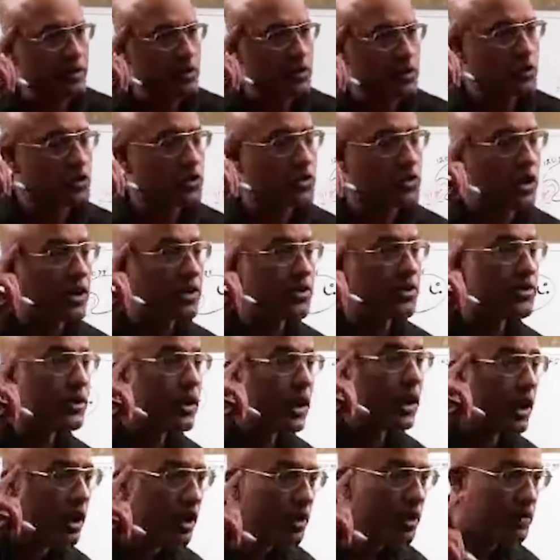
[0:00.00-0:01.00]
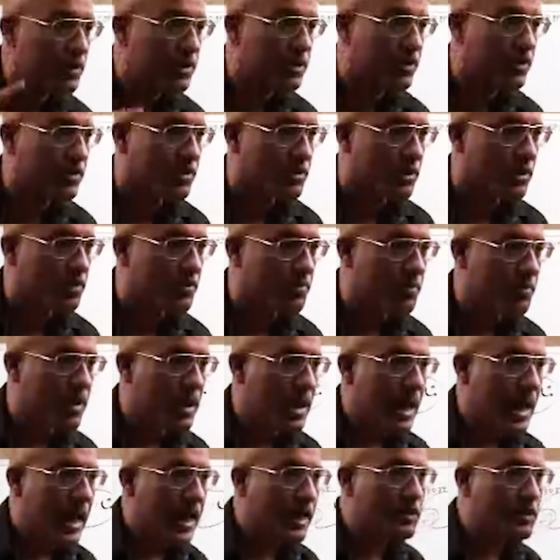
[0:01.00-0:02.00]
into central nervous system
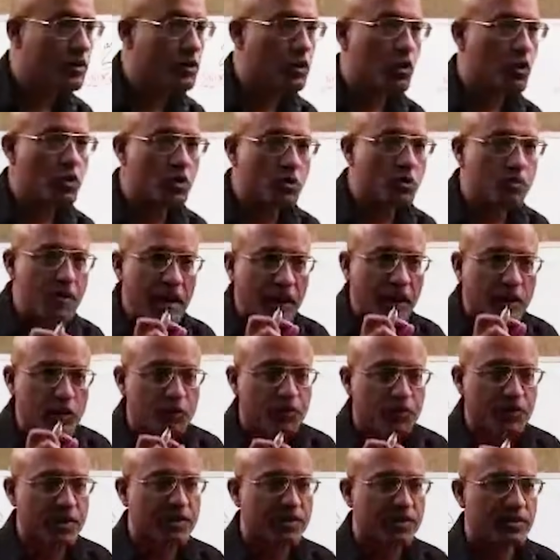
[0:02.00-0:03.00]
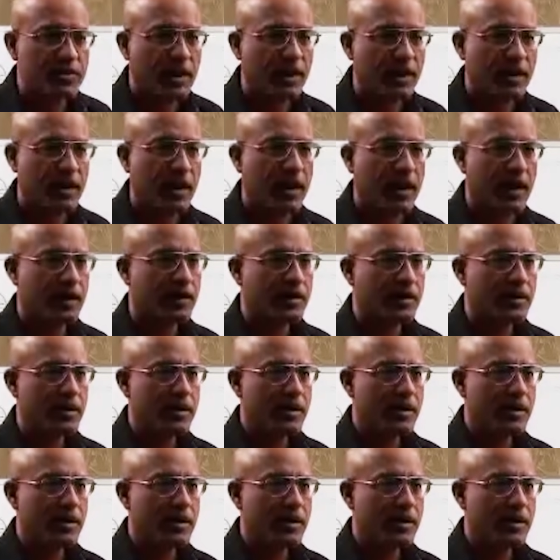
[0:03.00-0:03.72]
and those macrophages are called